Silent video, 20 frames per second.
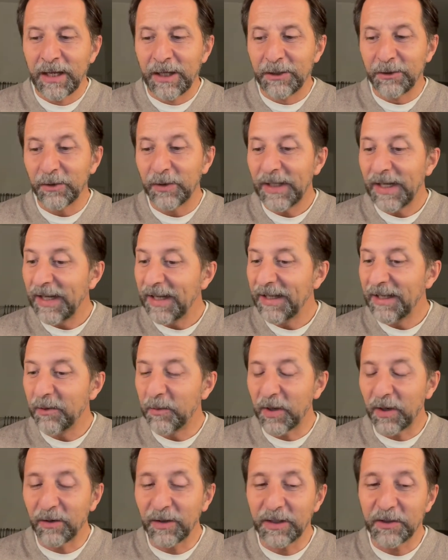Today
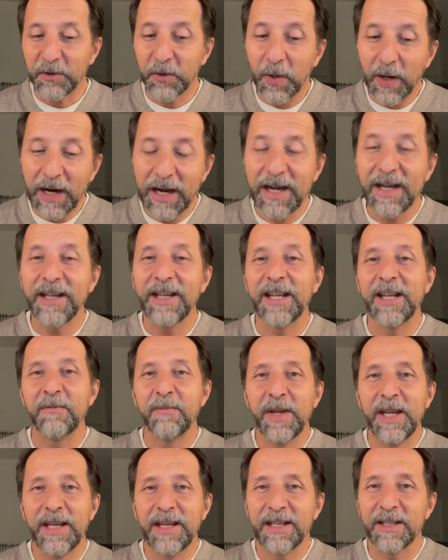we're going to try and
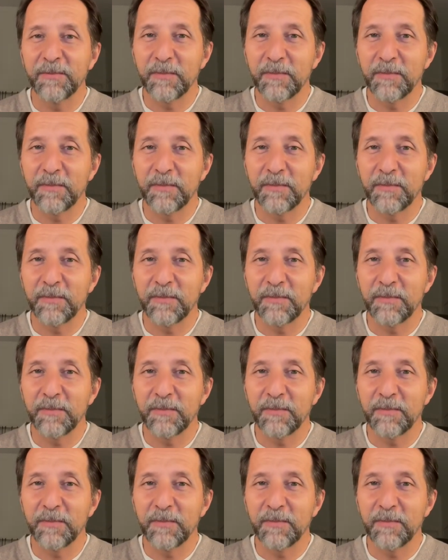make as